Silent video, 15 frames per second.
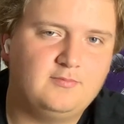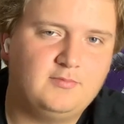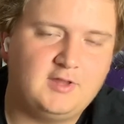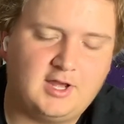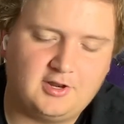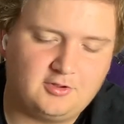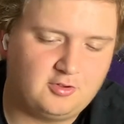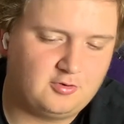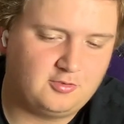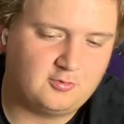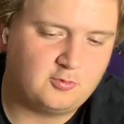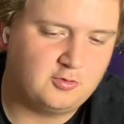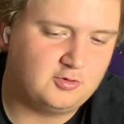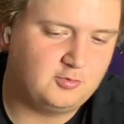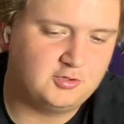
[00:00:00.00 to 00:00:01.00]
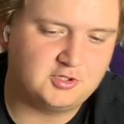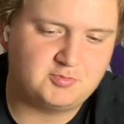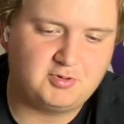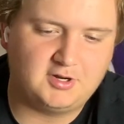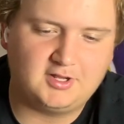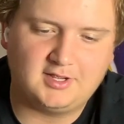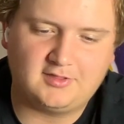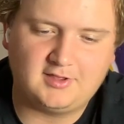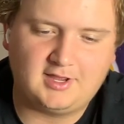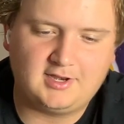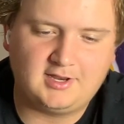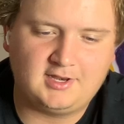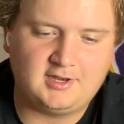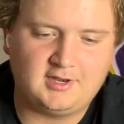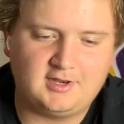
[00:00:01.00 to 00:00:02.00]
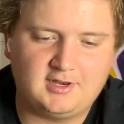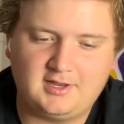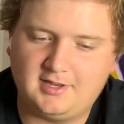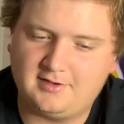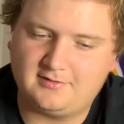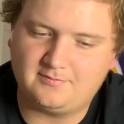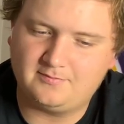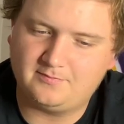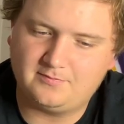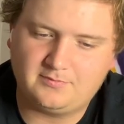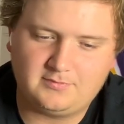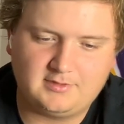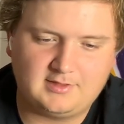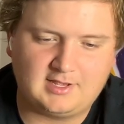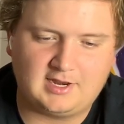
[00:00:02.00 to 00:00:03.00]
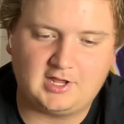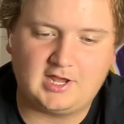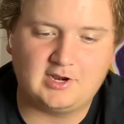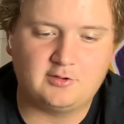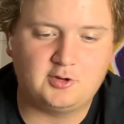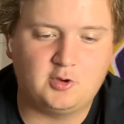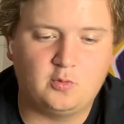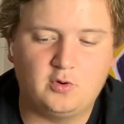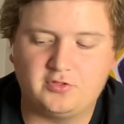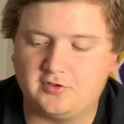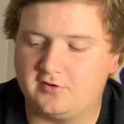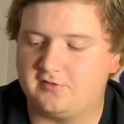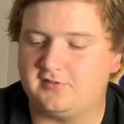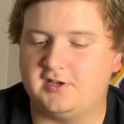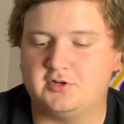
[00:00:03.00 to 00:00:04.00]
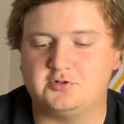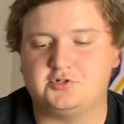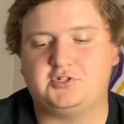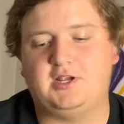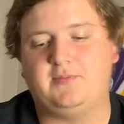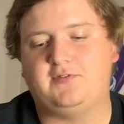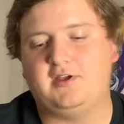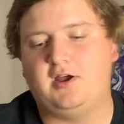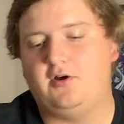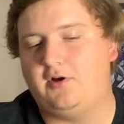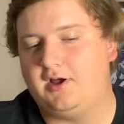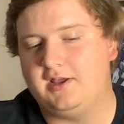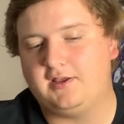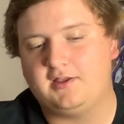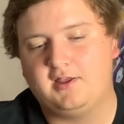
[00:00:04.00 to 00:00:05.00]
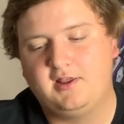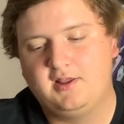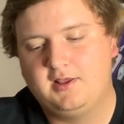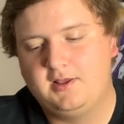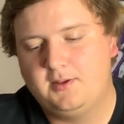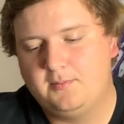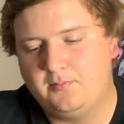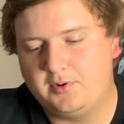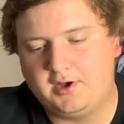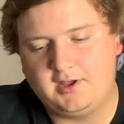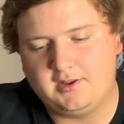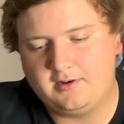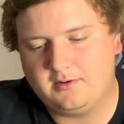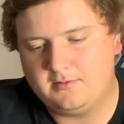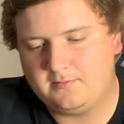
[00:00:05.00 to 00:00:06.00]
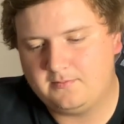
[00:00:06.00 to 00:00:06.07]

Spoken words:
Not a good look. We'll just put it like that. And I don't know what their schedule shapes out like, but